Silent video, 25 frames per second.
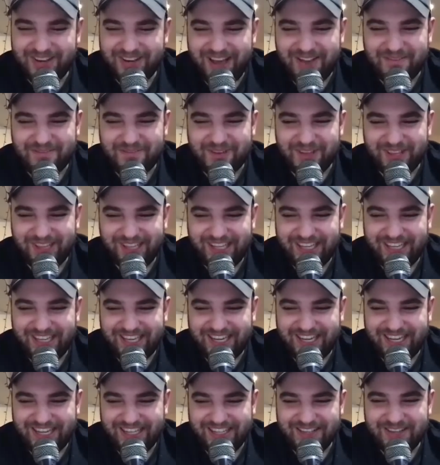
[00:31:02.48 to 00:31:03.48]
I feel like
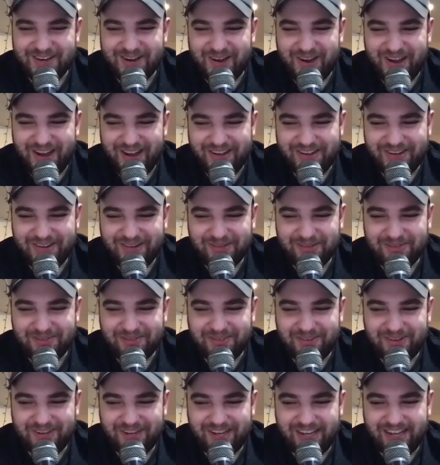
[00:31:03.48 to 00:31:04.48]
you know how
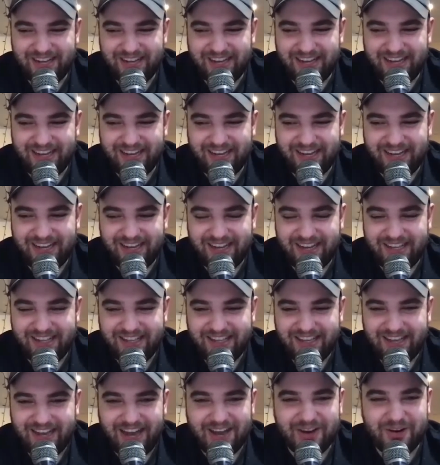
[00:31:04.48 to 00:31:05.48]
I
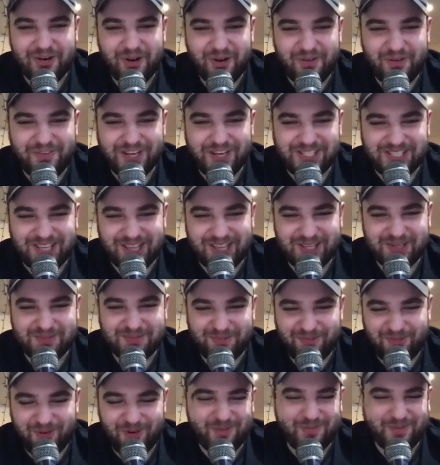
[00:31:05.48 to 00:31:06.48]
don't know if I said this
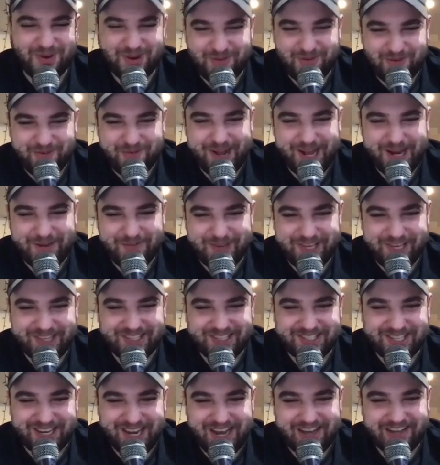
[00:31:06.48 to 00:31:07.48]
before, but it reminded me of
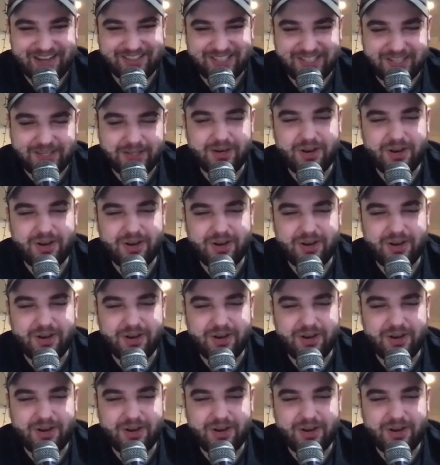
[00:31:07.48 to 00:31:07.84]
this analogy.